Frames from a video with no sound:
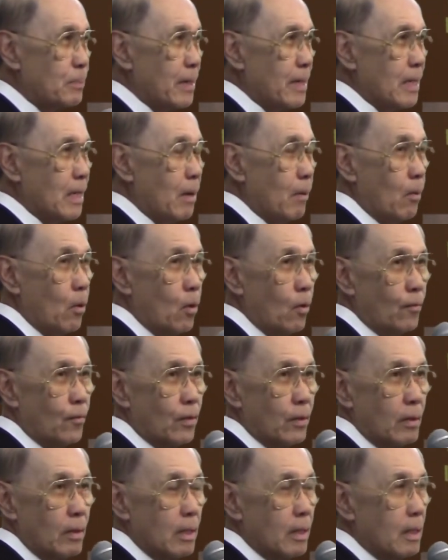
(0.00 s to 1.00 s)
is spending up
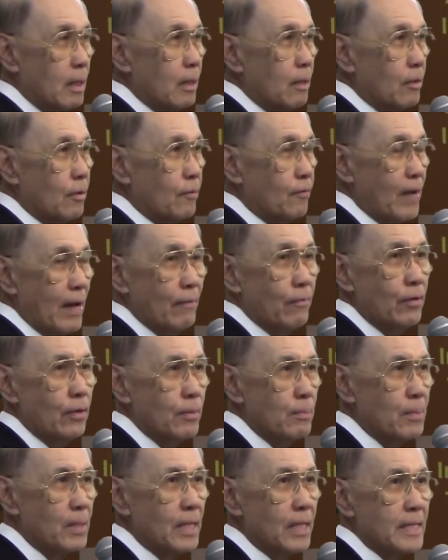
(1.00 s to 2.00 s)
over
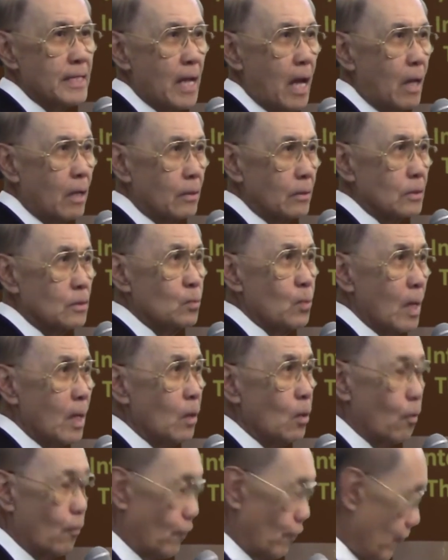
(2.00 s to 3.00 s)
$500 million,
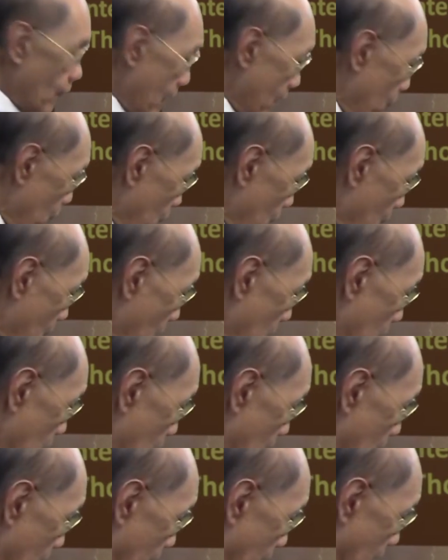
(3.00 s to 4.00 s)
well over
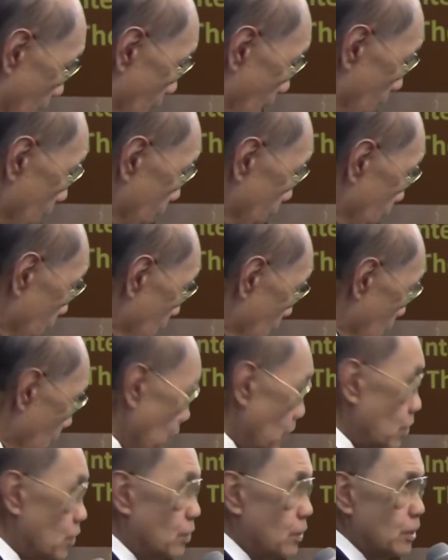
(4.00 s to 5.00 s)
$500 million,
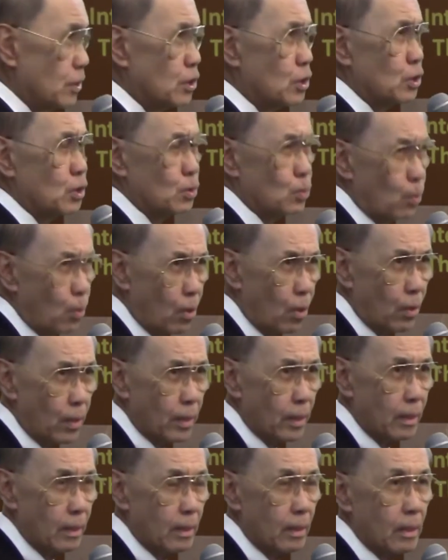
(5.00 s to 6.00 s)
to
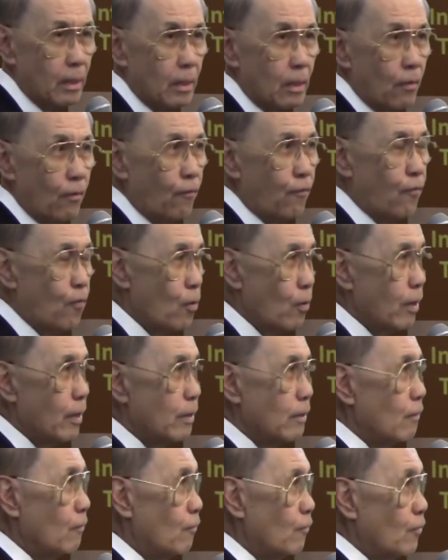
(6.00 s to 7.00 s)
destroy
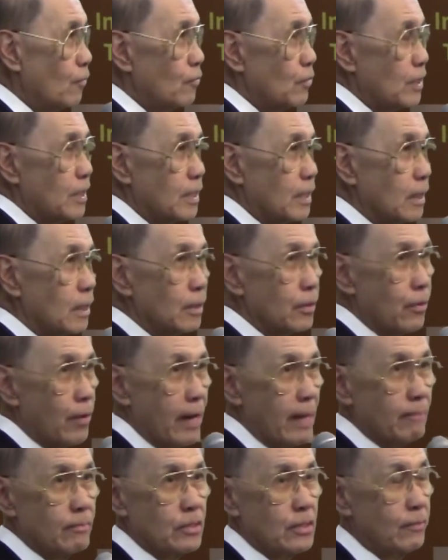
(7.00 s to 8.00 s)
450
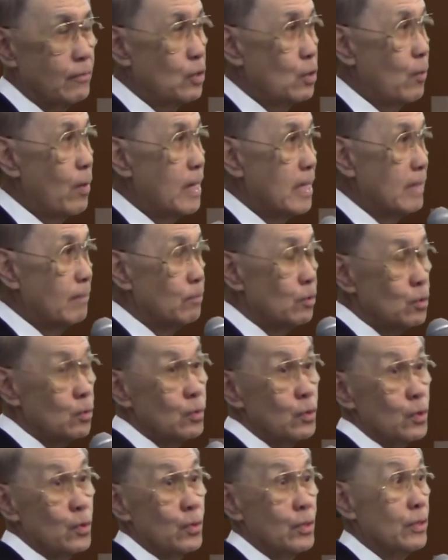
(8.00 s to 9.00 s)
kilograms of uranium
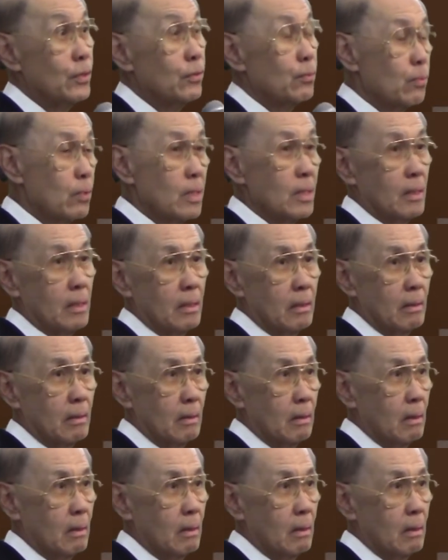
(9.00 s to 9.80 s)
233.